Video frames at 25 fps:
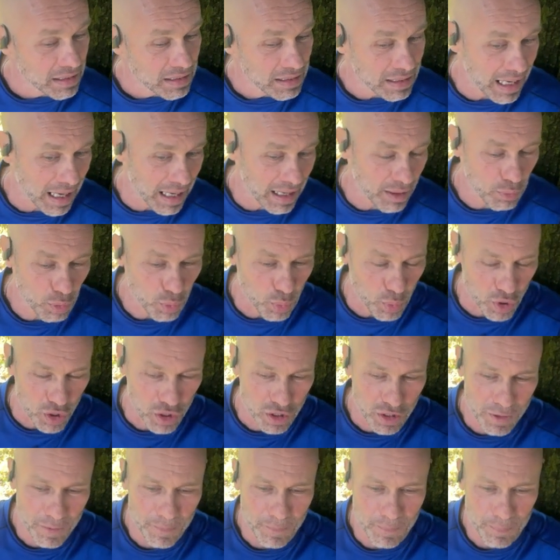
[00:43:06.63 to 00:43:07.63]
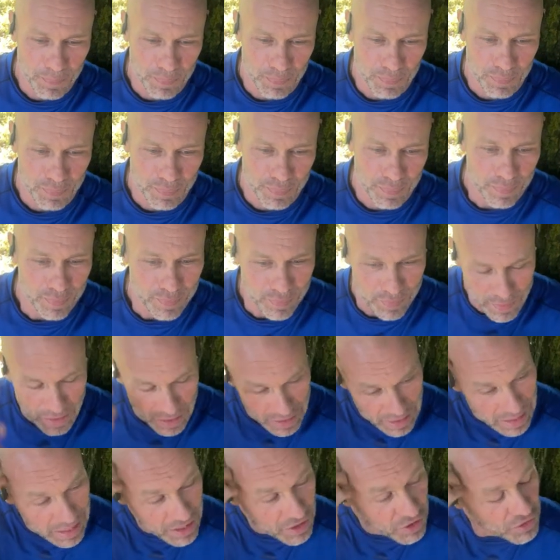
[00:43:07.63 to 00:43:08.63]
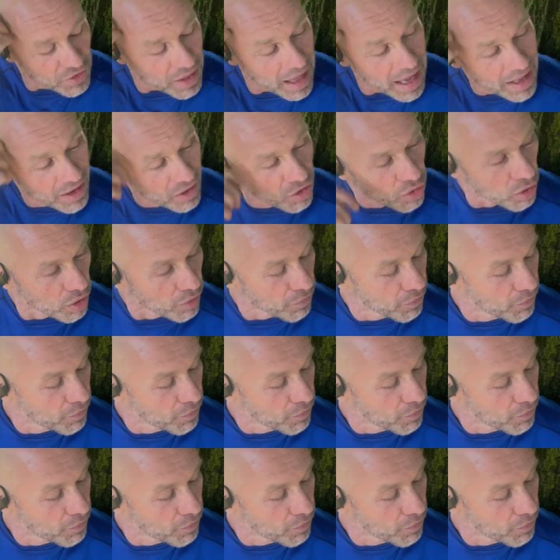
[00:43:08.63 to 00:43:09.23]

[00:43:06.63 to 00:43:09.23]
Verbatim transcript: yeah, it would work. Either that or a